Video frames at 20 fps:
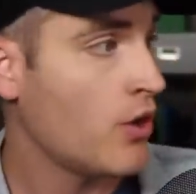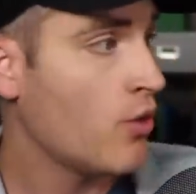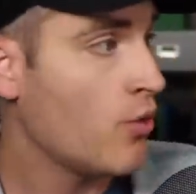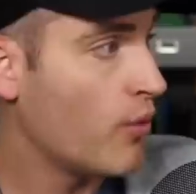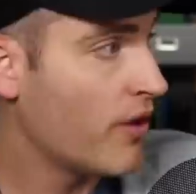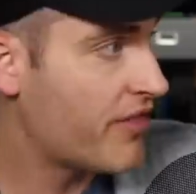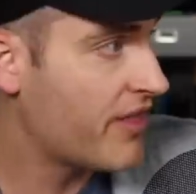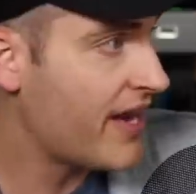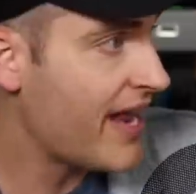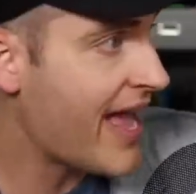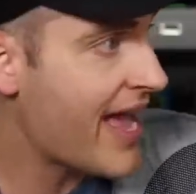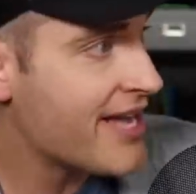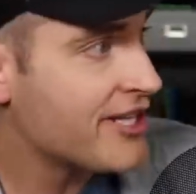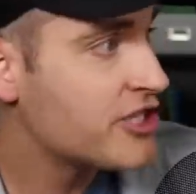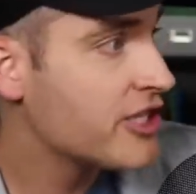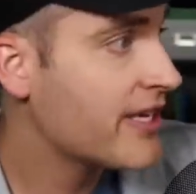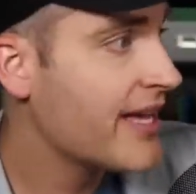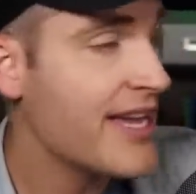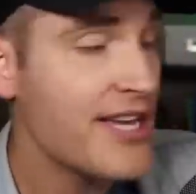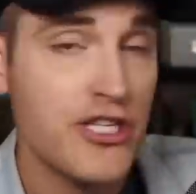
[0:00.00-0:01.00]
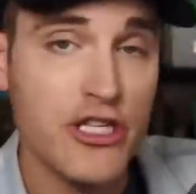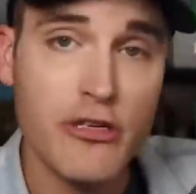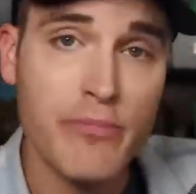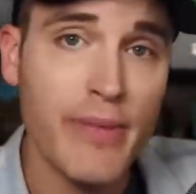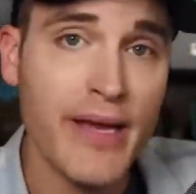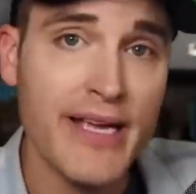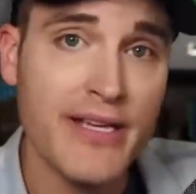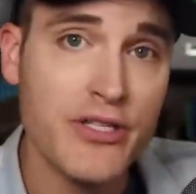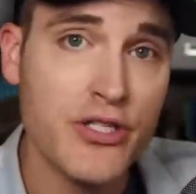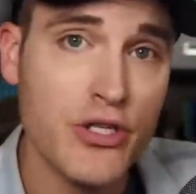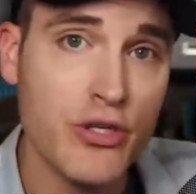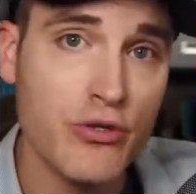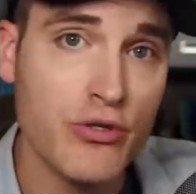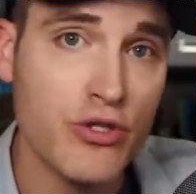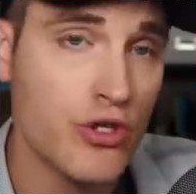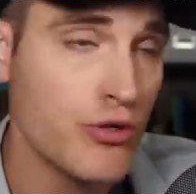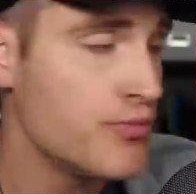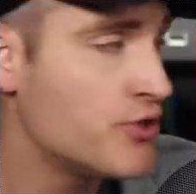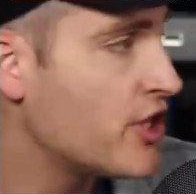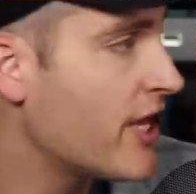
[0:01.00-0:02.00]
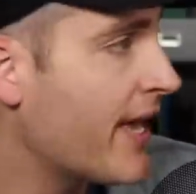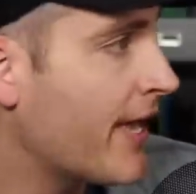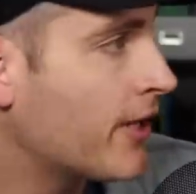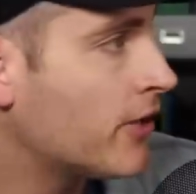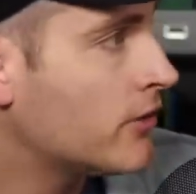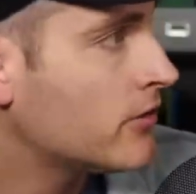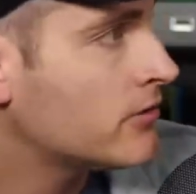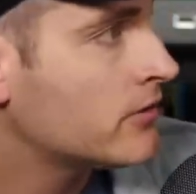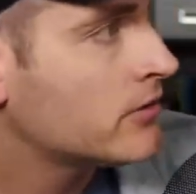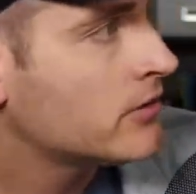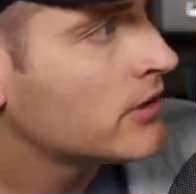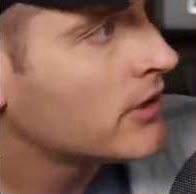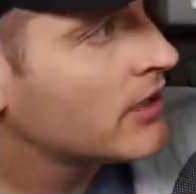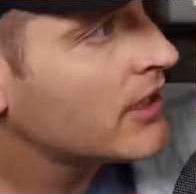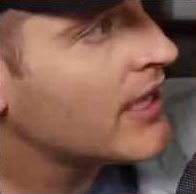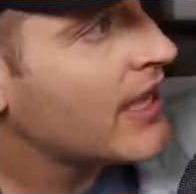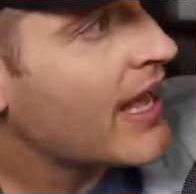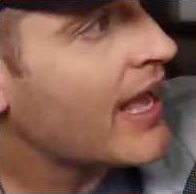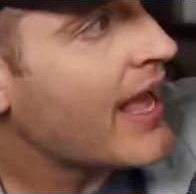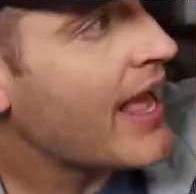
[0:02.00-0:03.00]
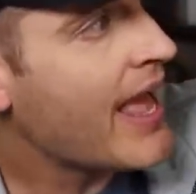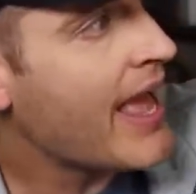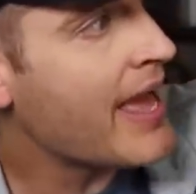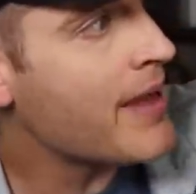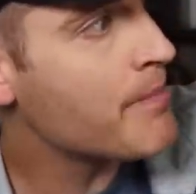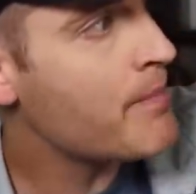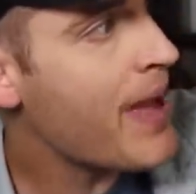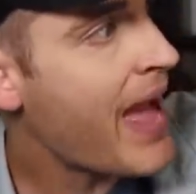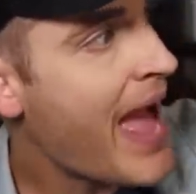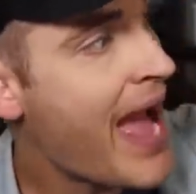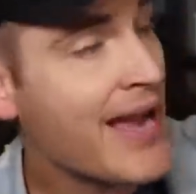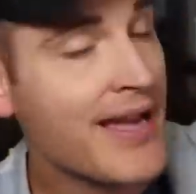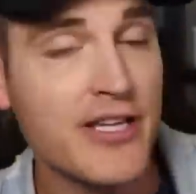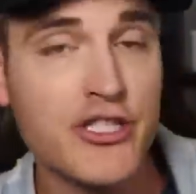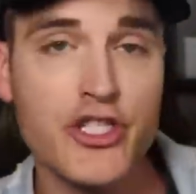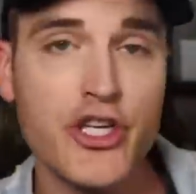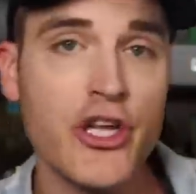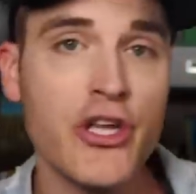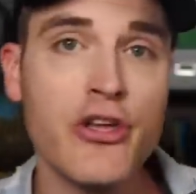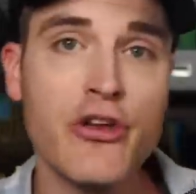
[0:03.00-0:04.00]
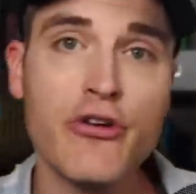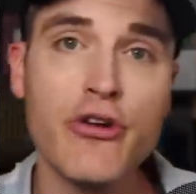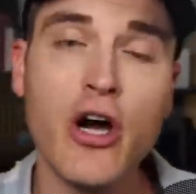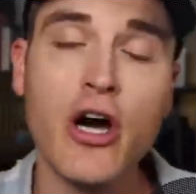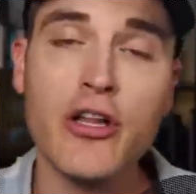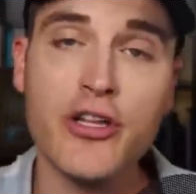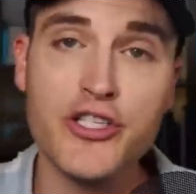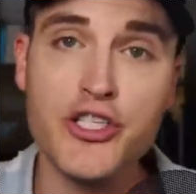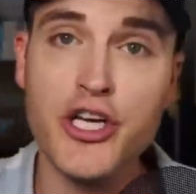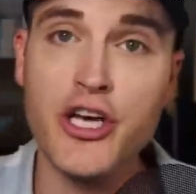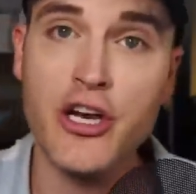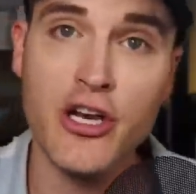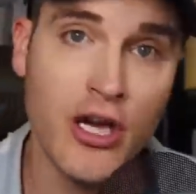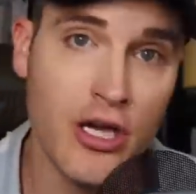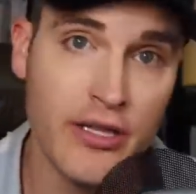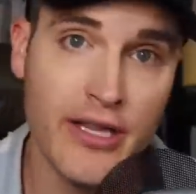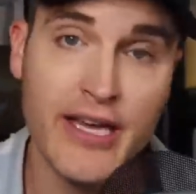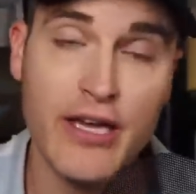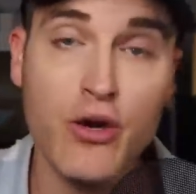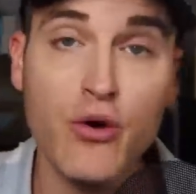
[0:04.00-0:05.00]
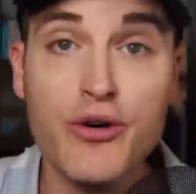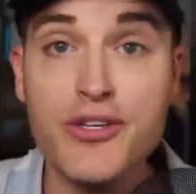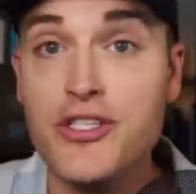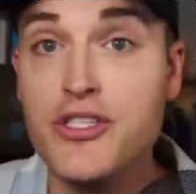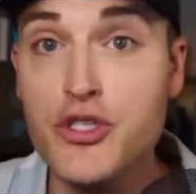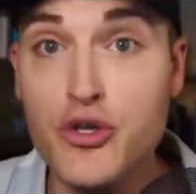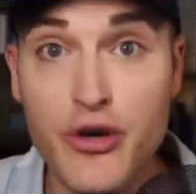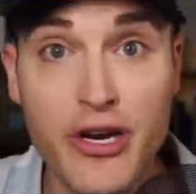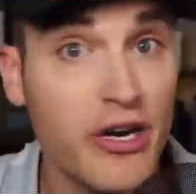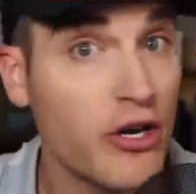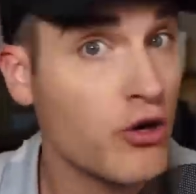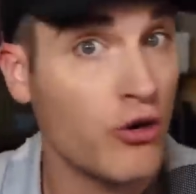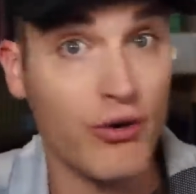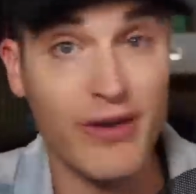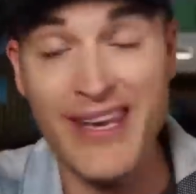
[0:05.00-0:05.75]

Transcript: with an education based YouTube channel and packaging your knowledge in an online course is critical.